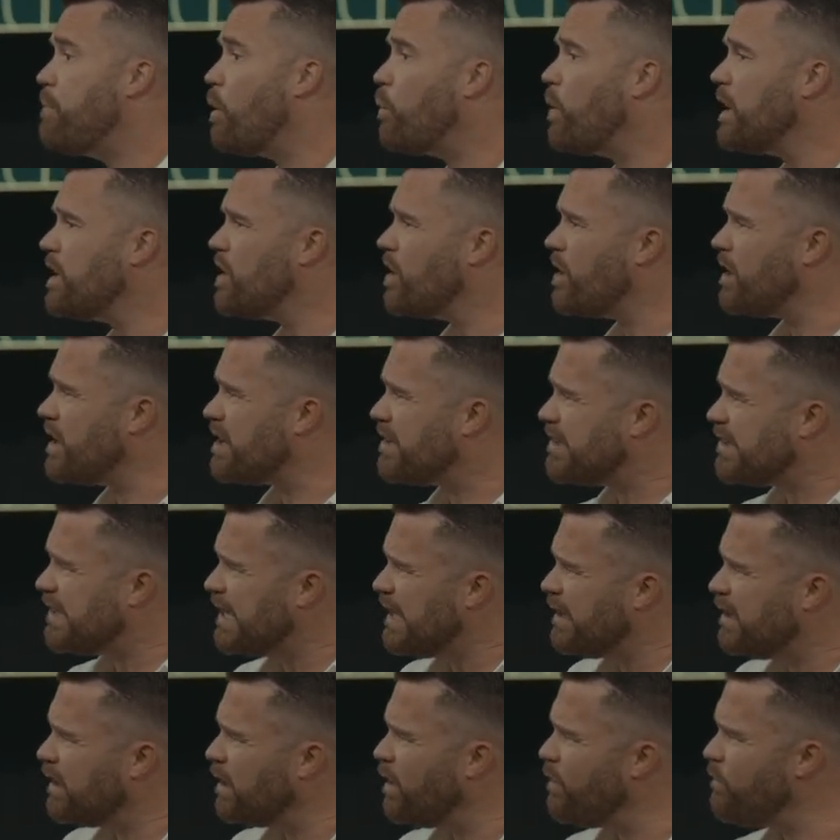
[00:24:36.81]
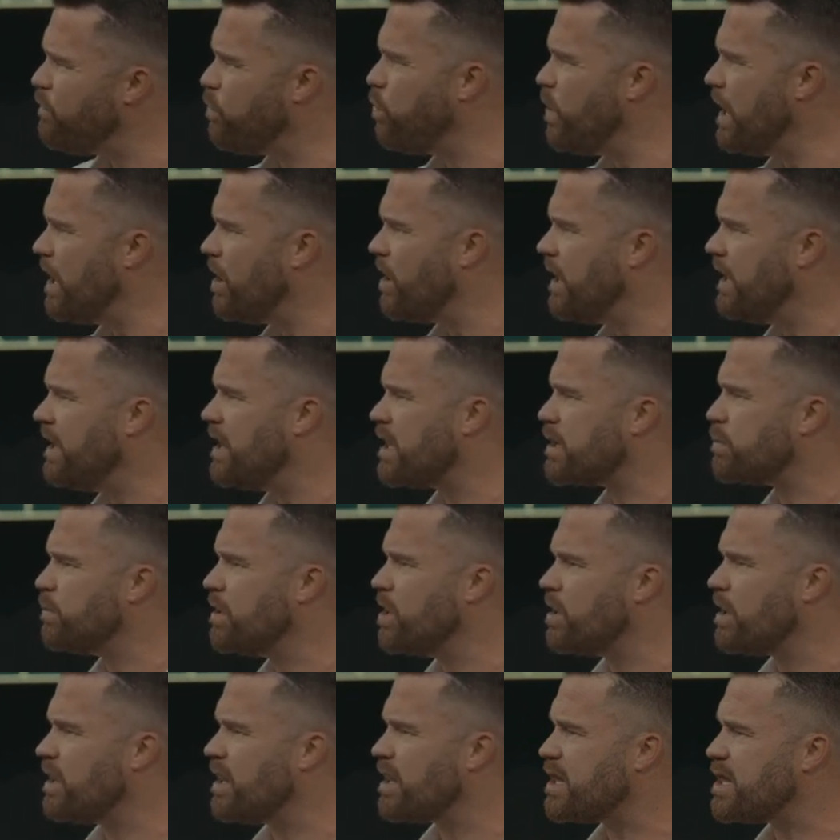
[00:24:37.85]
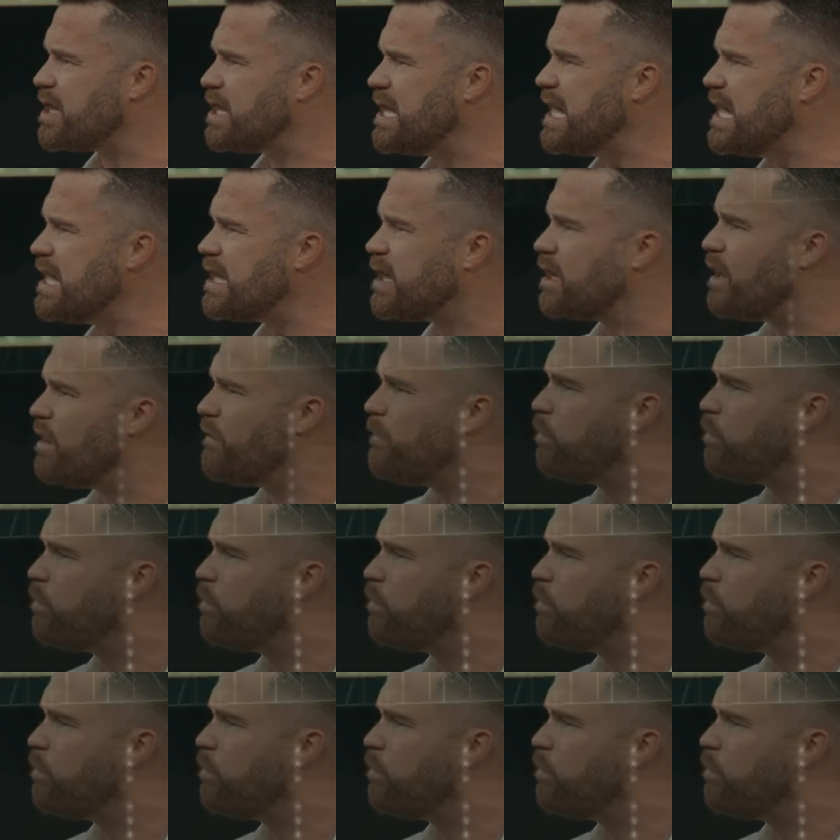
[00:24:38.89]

but when you're in a season of weariness, when you're in a season